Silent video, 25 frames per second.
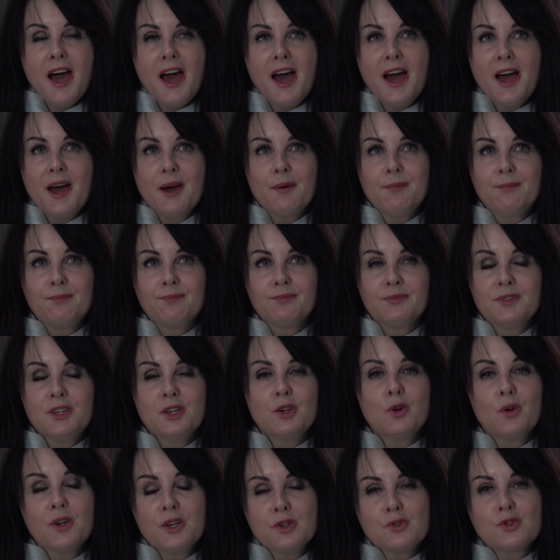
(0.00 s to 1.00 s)
Um,
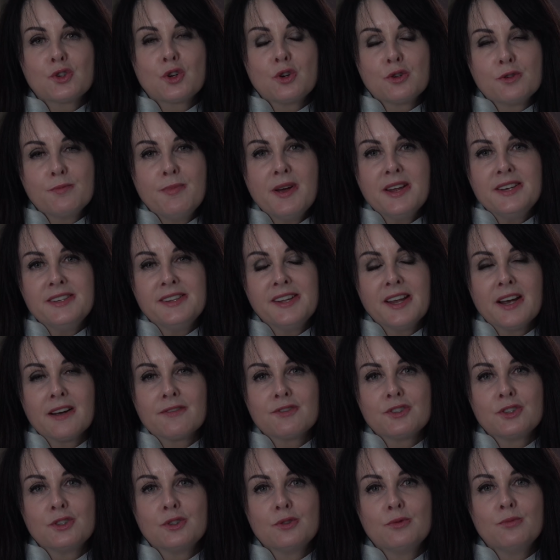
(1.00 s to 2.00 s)
you know, I used to go to bed in the
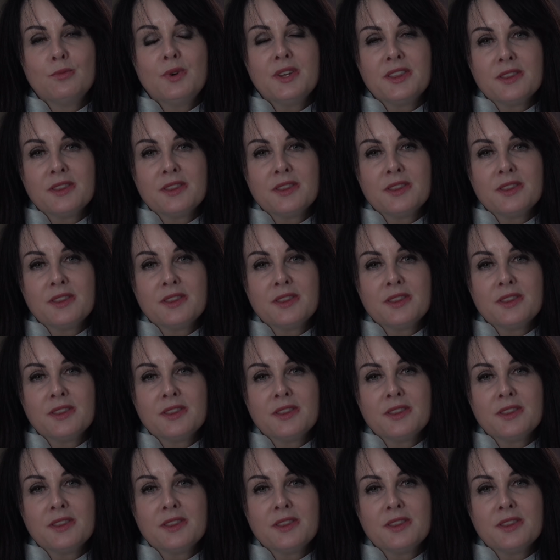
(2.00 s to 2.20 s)
afternoon